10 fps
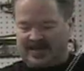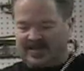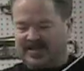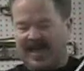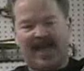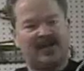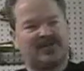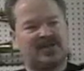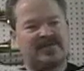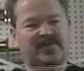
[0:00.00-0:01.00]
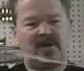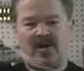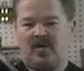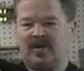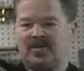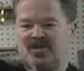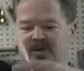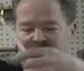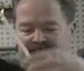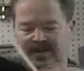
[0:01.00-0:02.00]
This is a handkerchief with a
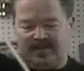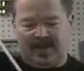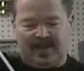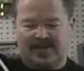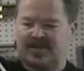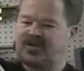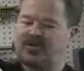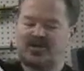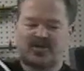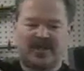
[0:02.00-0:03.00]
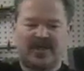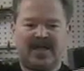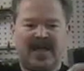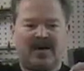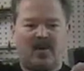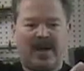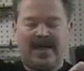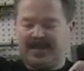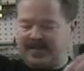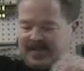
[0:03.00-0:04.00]
string. It's a shoestring and a
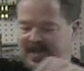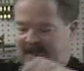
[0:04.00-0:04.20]
weight